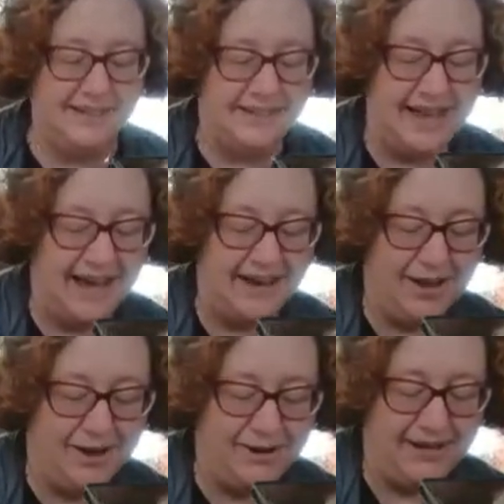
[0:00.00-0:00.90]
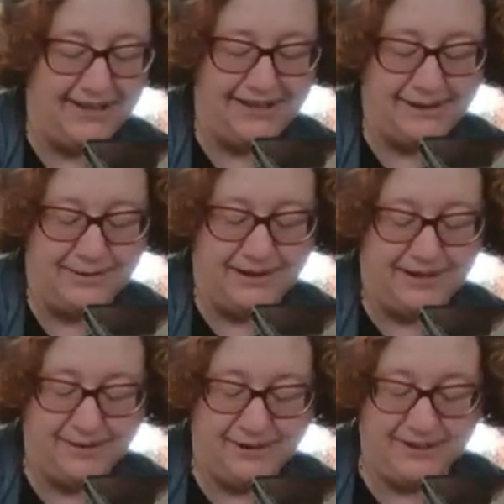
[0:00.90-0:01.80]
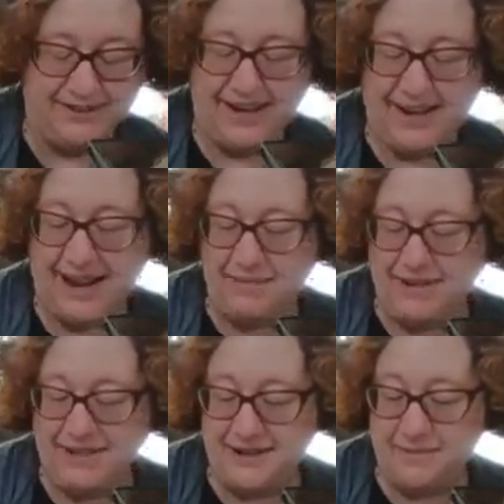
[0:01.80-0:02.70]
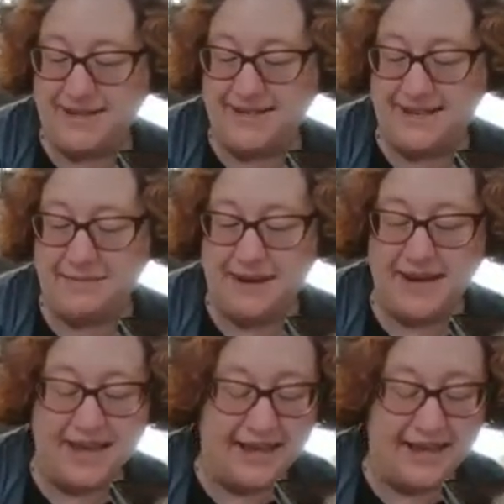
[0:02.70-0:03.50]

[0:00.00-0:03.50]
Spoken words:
Taco, it's so cute. And I'm going to start by stamping